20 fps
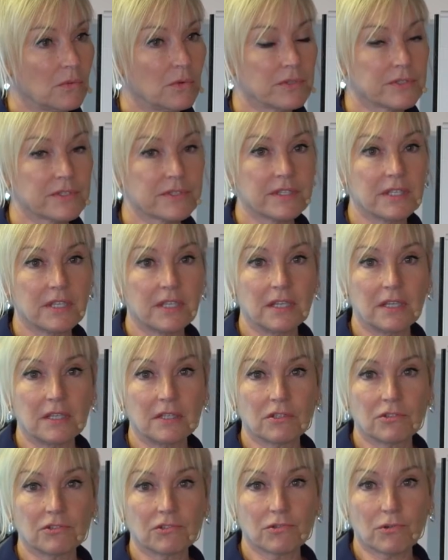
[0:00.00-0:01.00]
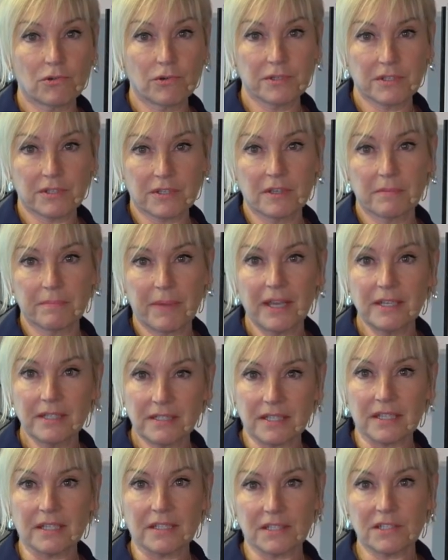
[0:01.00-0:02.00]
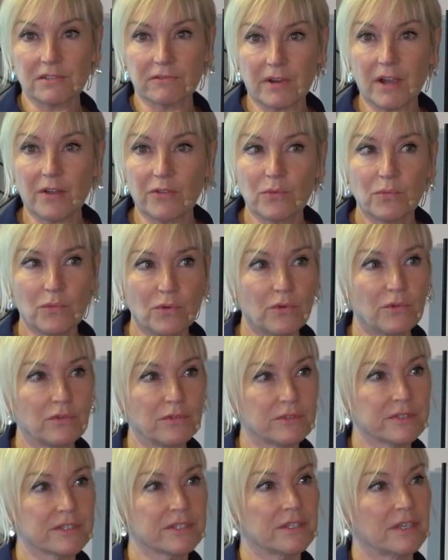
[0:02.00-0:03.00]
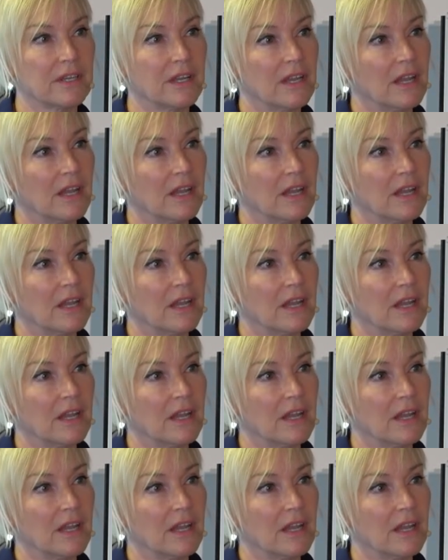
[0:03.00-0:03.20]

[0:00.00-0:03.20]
was the drawings and the paintings around the walls.